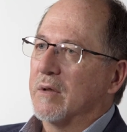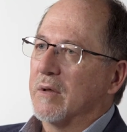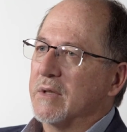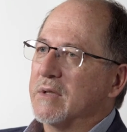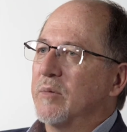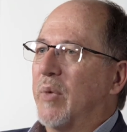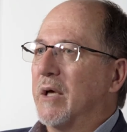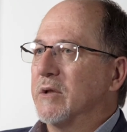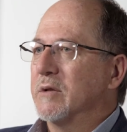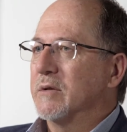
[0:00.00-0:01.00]
and I see
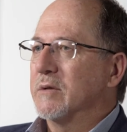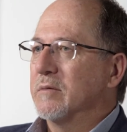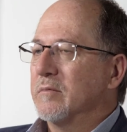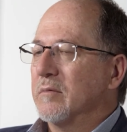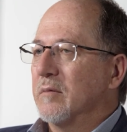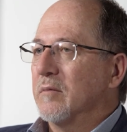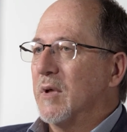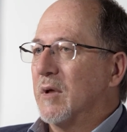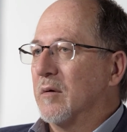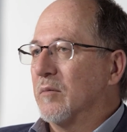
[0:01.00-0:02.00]
patients
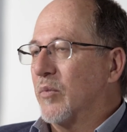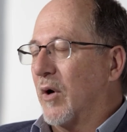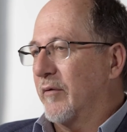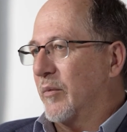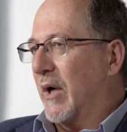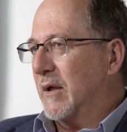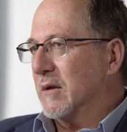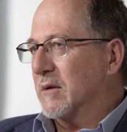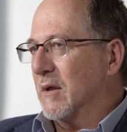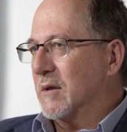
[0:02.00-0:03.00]
in private practice.